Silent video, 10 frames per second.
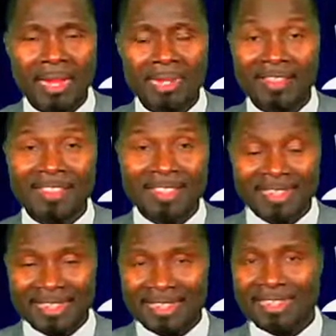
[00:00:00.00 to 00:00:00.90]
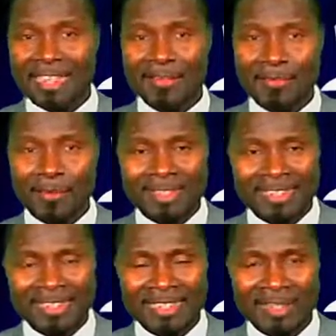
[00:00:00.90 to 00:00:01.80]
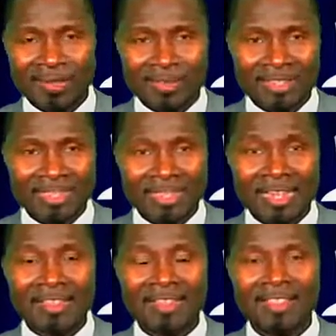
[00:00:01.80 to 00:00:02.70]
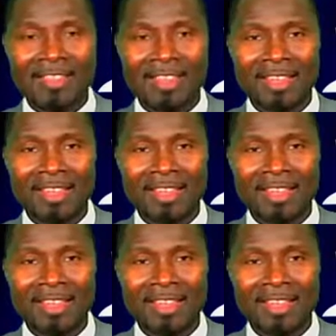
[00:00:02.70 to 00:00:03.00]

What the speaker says: They stayed in there for 10 years, 20 years.